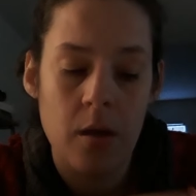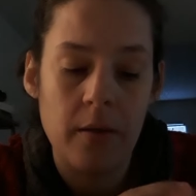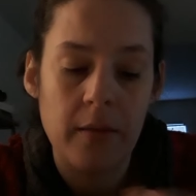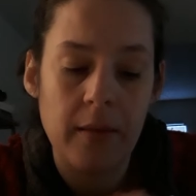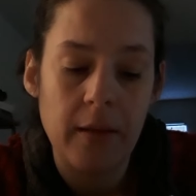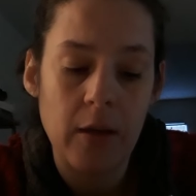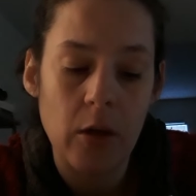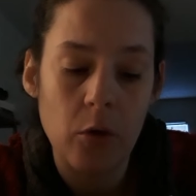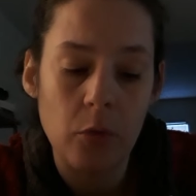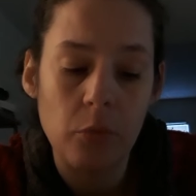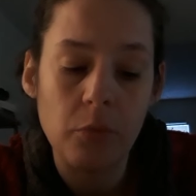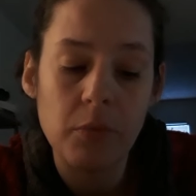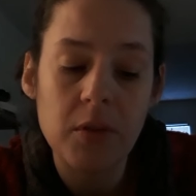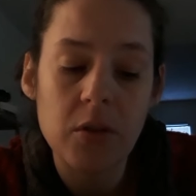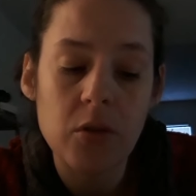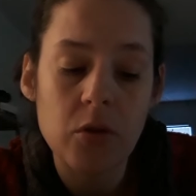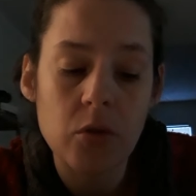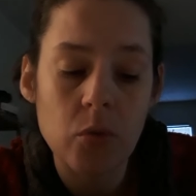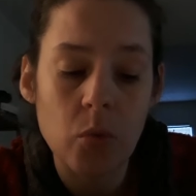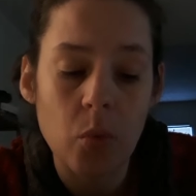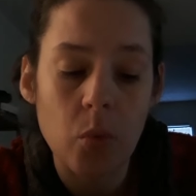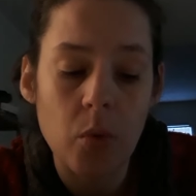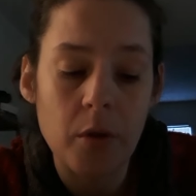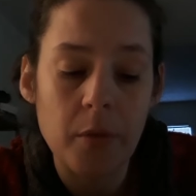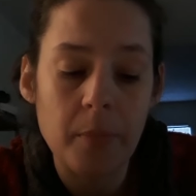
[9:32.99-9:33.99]
they're
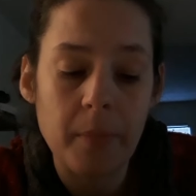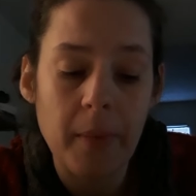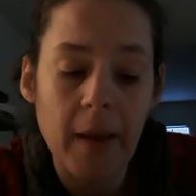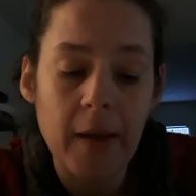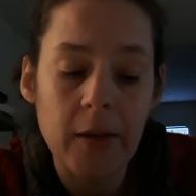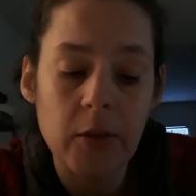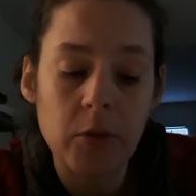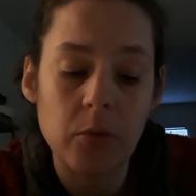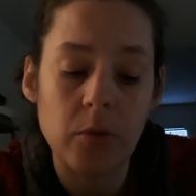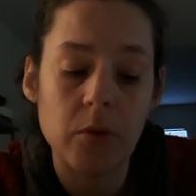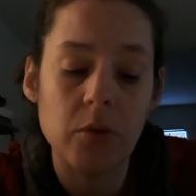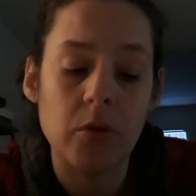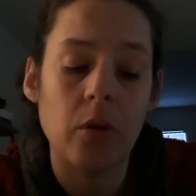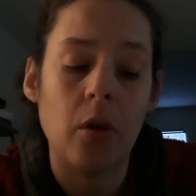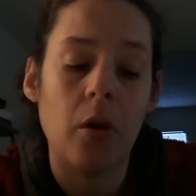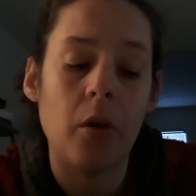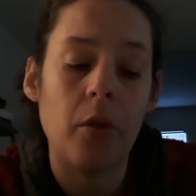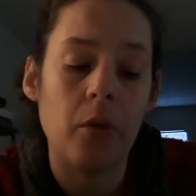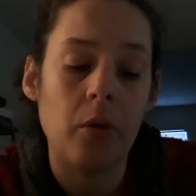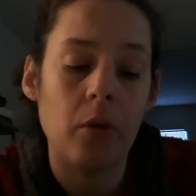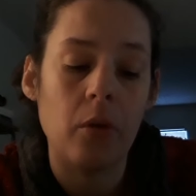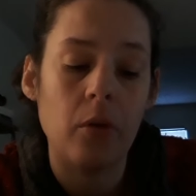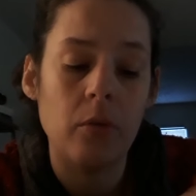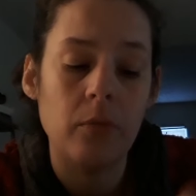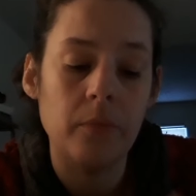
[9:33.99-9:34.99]
restored back to each
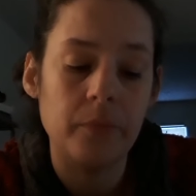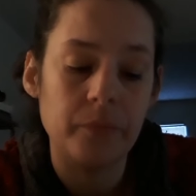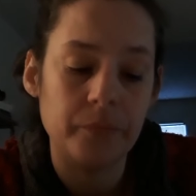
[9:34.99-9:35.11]
other